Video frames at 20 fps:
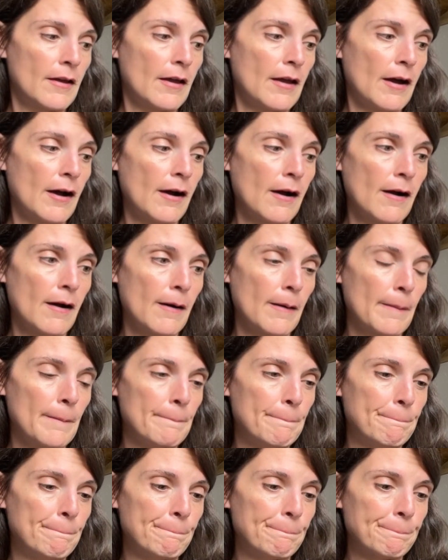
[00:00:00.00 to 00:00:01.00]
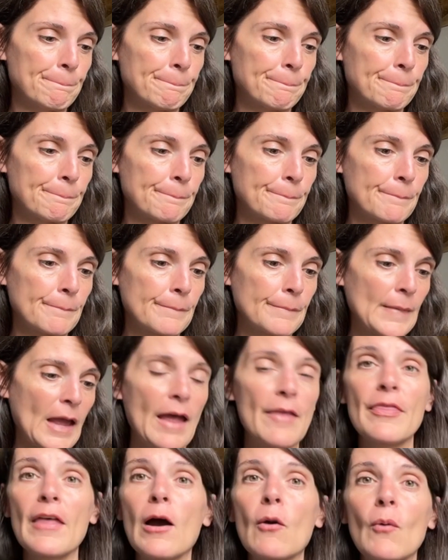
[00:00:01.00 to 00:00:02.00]

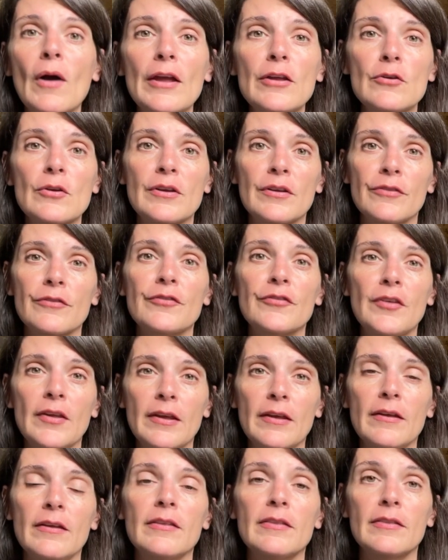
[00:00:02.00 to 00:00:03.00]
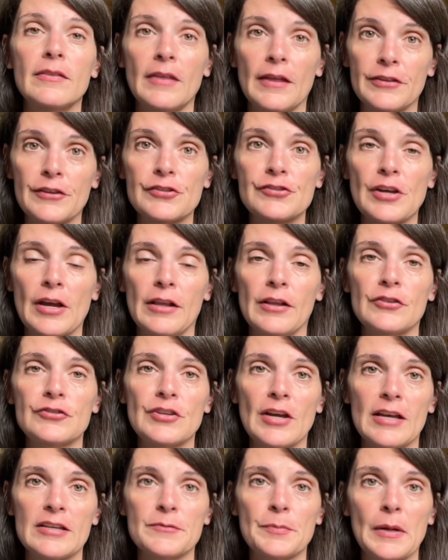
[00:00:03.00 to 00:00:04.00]
And that way you can see that the challenge
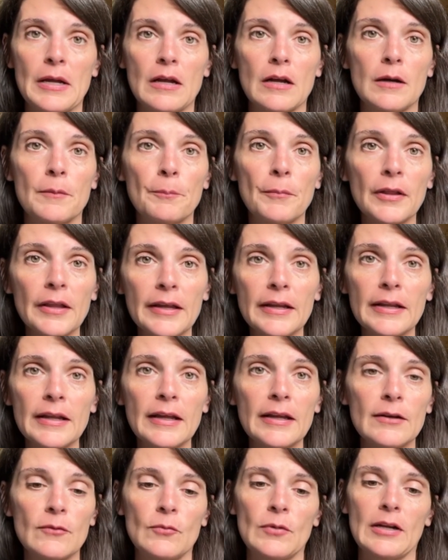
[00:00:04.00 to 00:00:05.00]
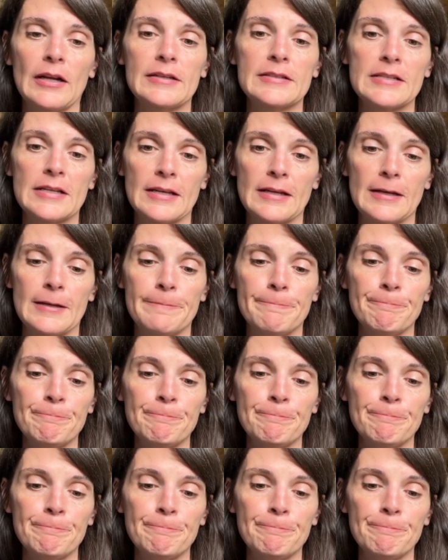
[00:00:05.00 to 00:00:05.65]
has been completed and what I did.